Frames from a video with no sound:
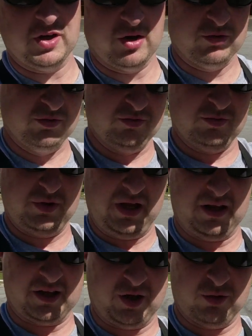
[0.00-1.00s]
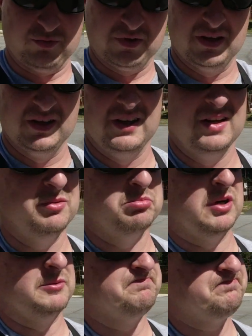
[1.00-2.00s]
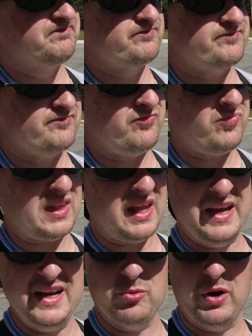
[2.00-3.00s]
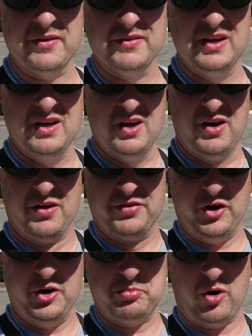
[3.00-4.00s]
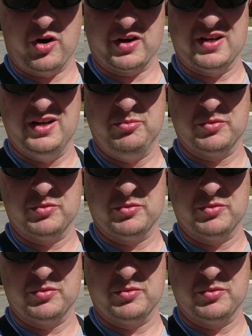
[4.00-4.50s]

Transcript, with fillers: You know, Kellyco. But anyway, third park.